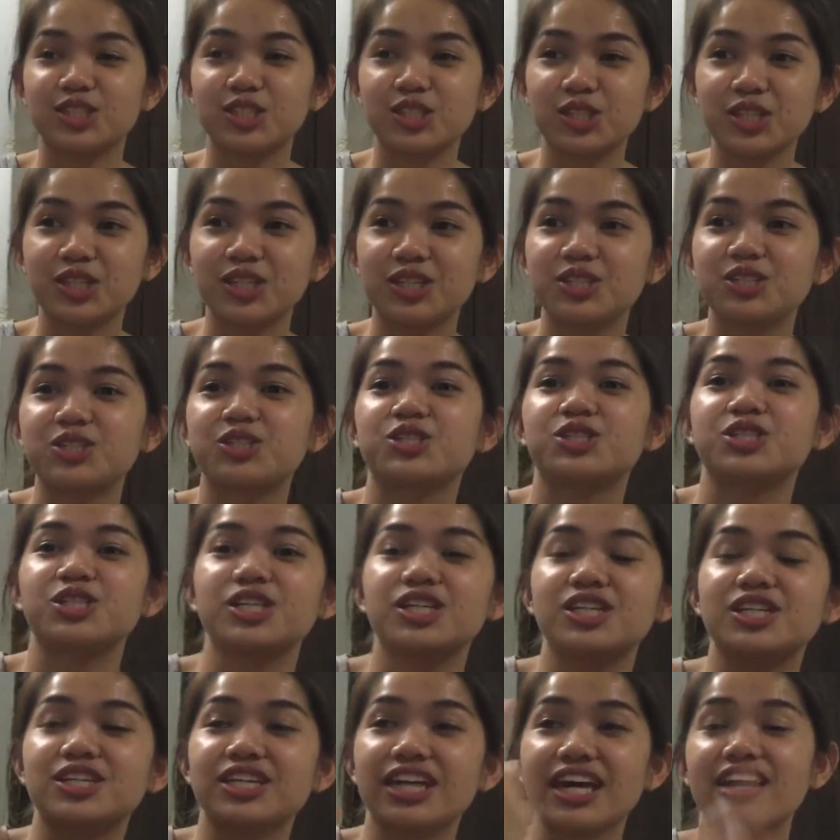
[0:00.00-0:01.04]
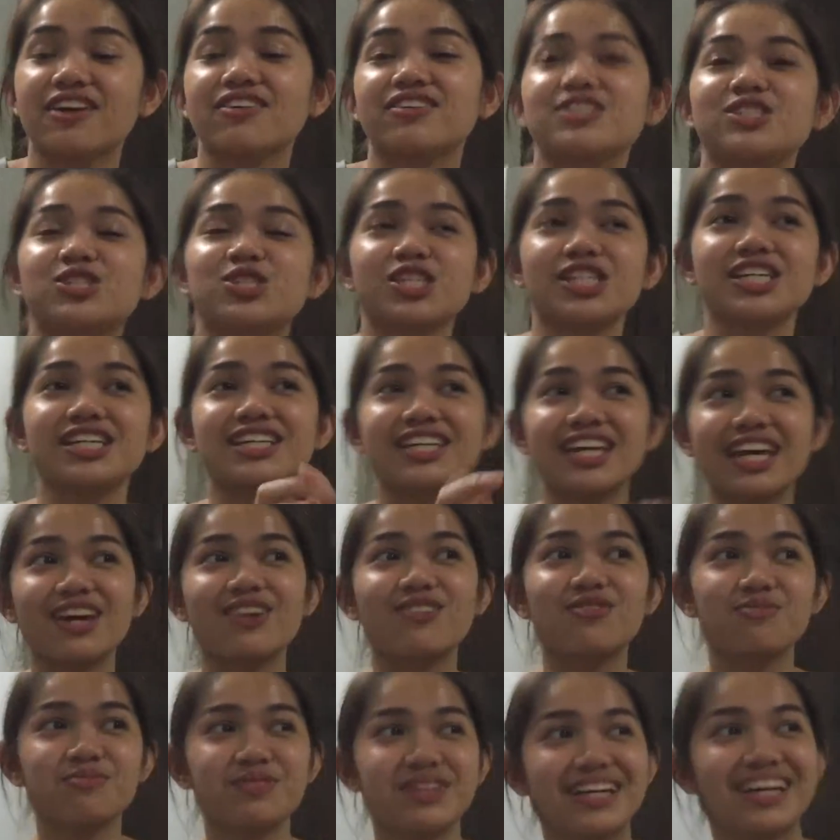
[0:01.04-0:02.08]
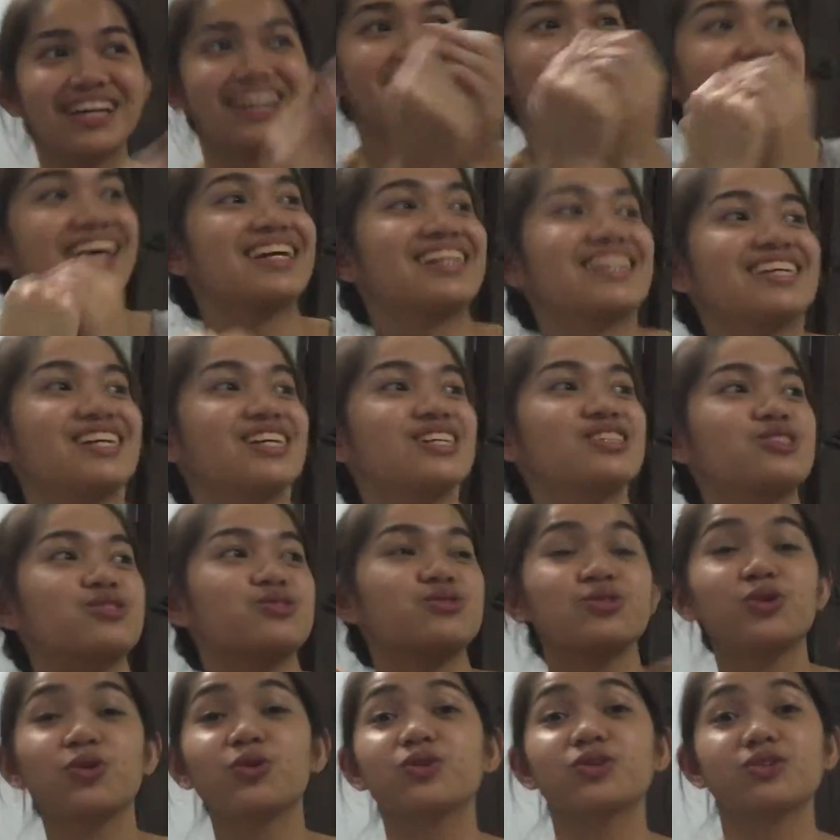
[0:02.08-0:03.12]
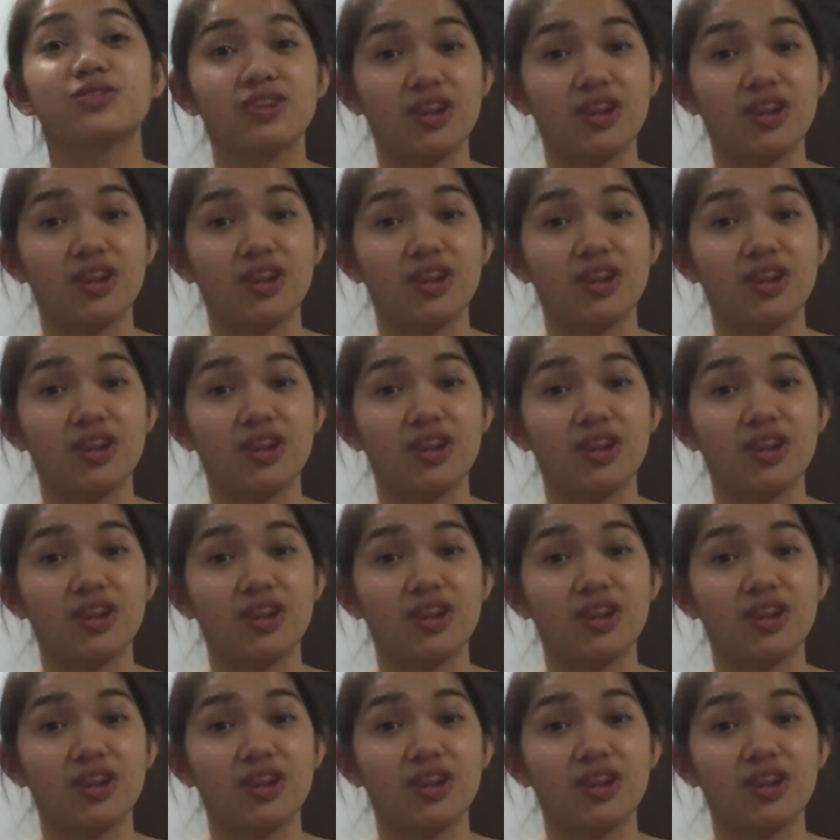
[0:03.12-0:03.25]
She gave me an idea to go to